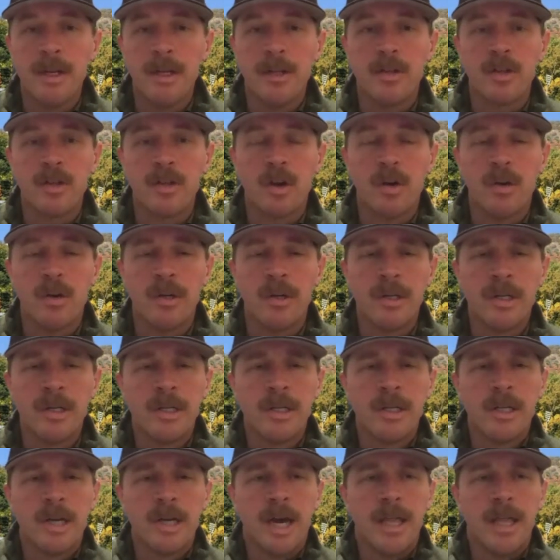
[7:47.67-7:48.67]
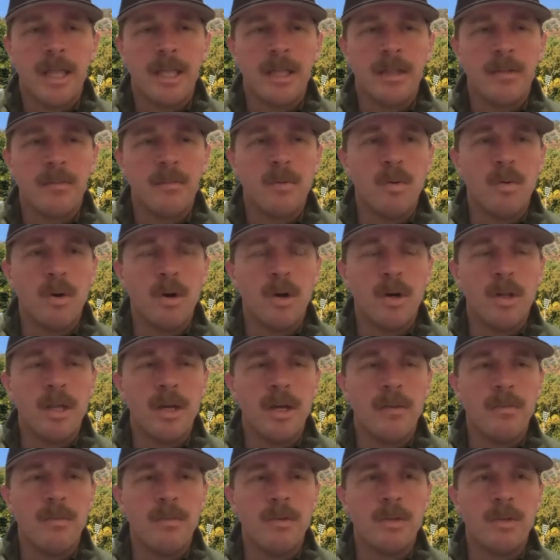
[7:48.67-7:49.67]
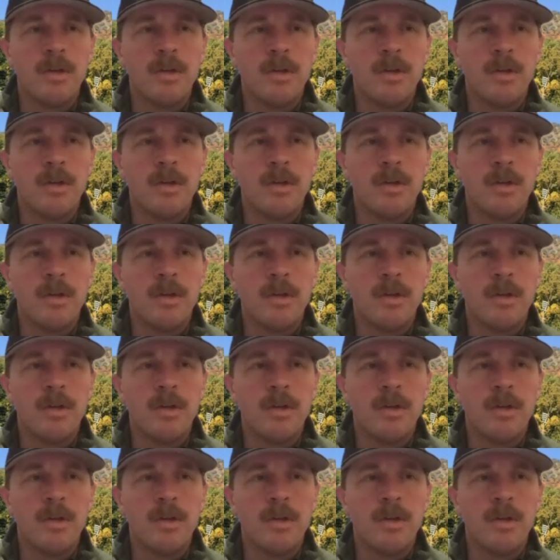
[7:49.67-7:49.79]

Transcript: And so I think the more that,